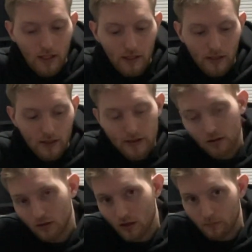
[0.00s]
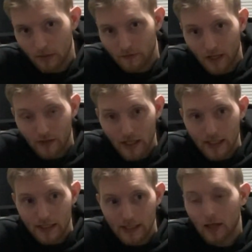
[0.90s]
the Intel ARC
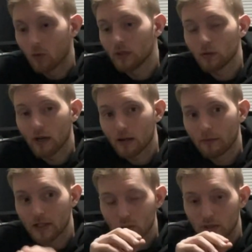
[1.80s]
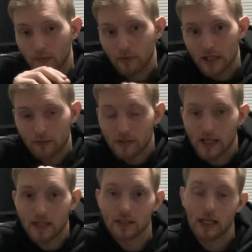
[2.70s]
B580, it only recommends using medium
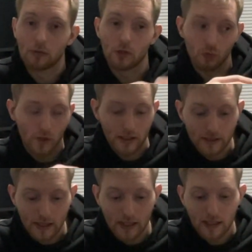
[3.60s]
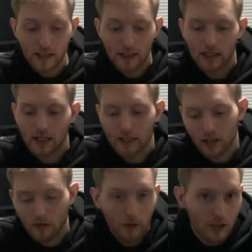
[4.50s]
settings, which we did in
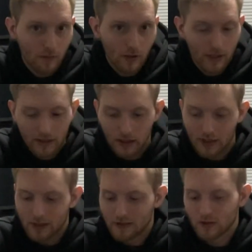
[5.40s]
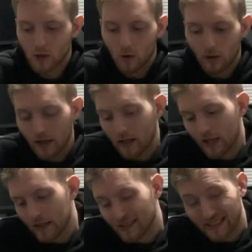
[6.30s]
our benchmarking. So
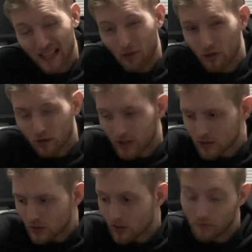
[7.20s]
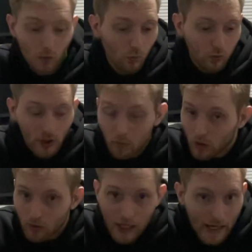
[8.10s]
take that with a grain of salt. If you did want
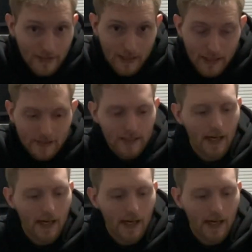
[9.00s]
to run high settings,